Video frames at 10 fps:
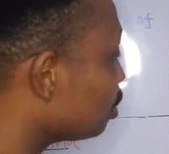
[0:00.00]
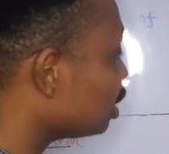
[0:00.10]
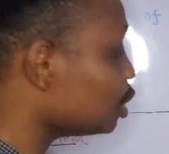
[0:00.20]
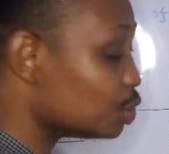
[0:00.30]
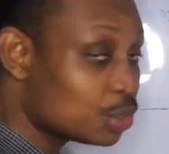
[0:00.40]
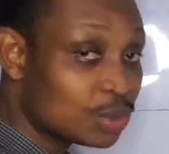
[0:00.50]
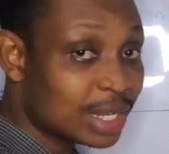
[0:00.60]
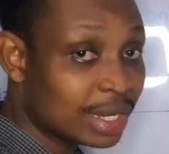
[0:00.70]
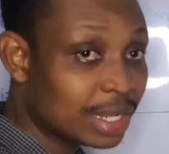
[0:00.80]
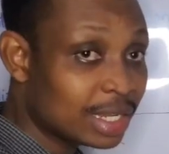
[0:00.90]
induce
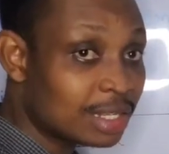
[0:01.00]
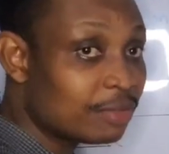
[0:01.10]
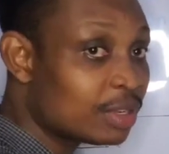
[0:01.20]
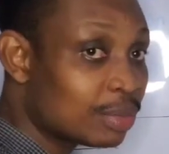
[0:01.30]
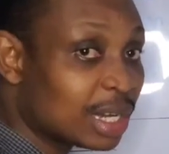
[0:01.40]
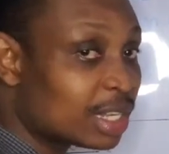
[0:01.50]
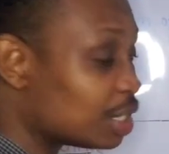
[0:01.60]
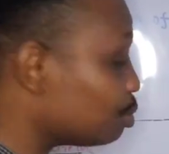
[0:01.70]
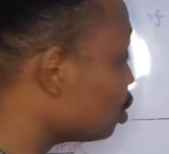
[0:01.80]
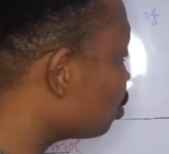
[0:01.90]
a negative feedback
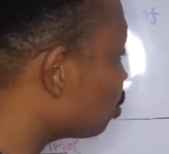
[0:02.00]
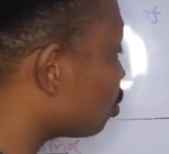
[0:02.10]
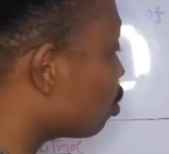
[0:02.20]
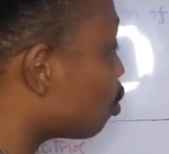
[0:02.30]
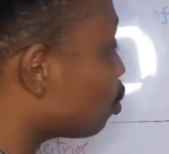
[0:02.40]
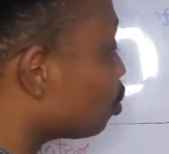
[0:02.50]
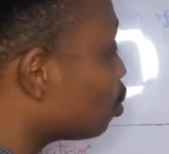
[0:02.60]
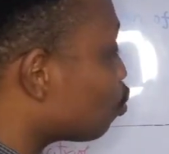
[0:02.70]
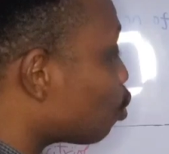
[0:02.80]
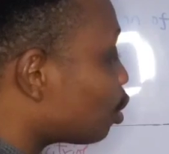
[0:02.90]
inhibition on
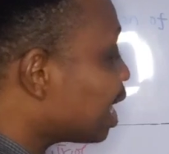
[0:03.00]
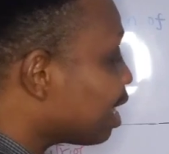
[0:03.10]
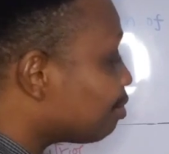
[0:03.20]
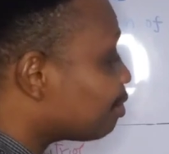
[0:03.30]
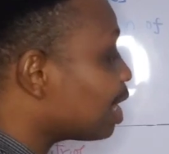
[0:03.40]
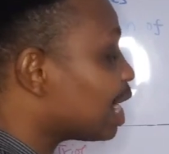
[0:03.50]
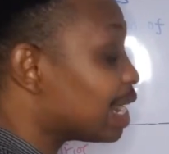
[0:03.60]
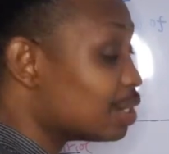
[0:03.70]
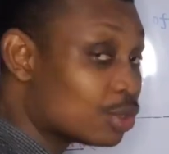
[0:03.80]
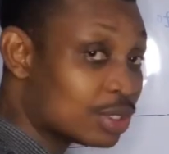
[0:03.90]
1-alpha
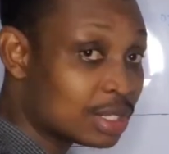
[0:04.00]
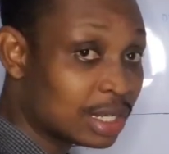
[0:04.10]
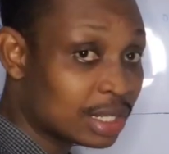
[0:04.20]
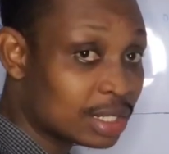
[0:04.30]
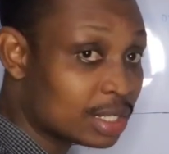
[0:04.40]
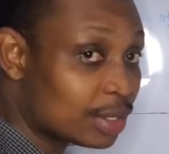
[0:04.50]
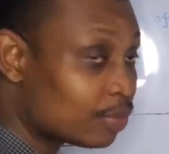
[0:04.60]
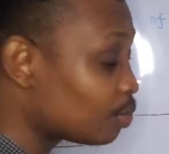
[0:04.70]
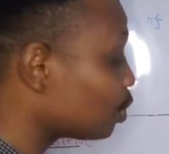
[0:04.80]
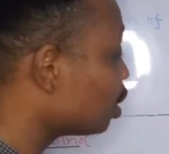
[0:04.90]
hydroxylase.
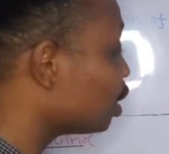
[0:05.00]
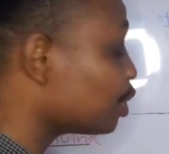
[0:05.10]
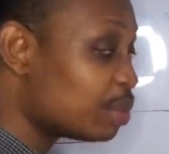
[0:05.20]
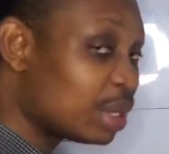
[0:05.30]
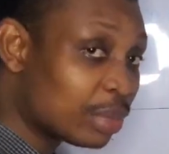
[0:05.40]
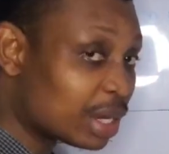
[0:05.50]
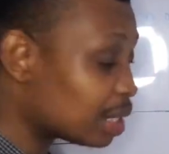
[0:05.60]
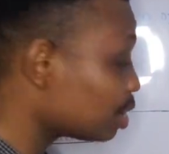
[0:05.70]
Remember,